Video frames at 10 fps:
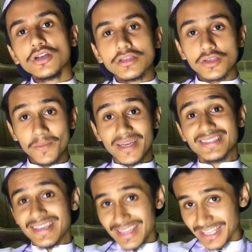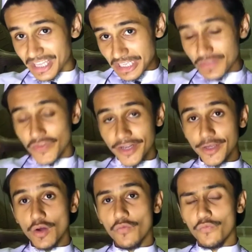So basically this
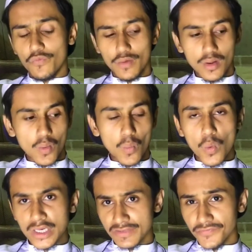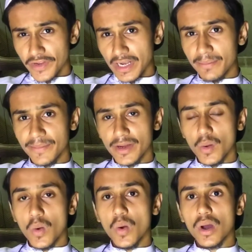video was filmed
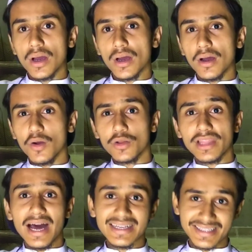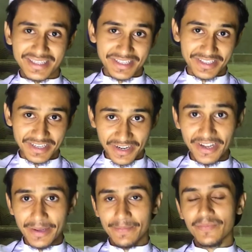last
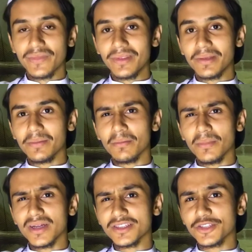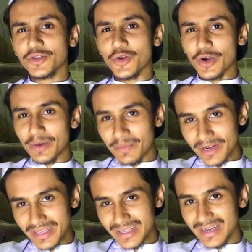Sunday, but your
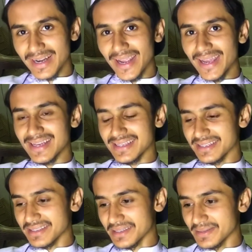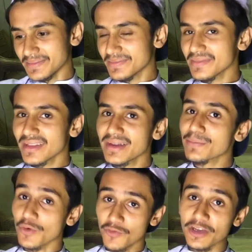brother is
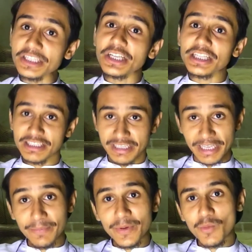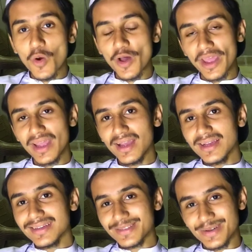professional sleepy boy,
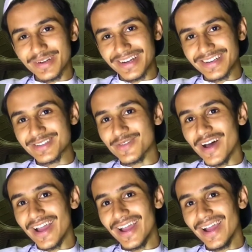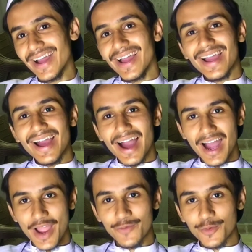so that is why
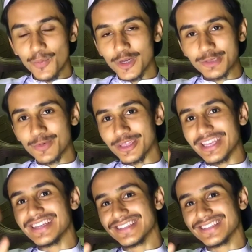I have to postpone this.